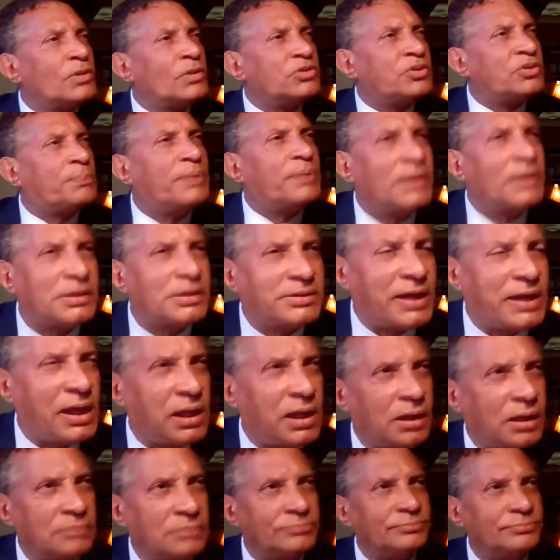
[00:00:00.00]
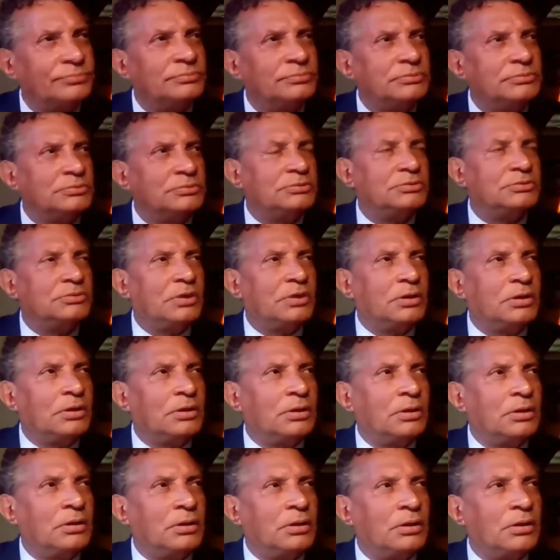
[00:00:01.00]
debilitating,
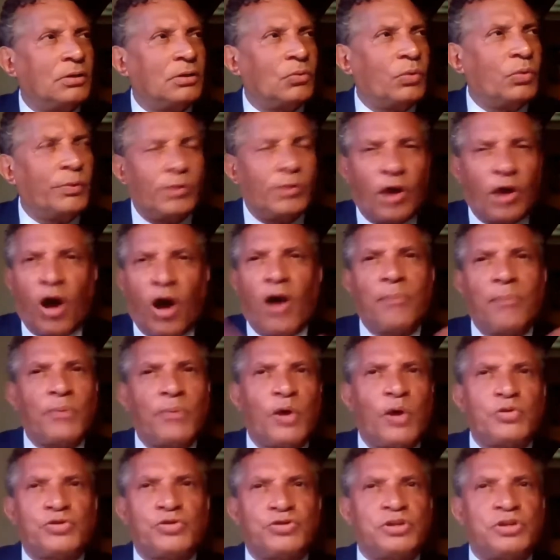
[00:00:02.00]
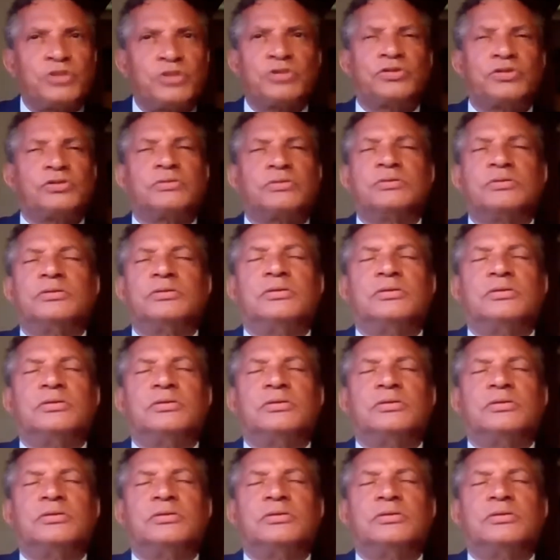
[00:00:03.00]
we would almost just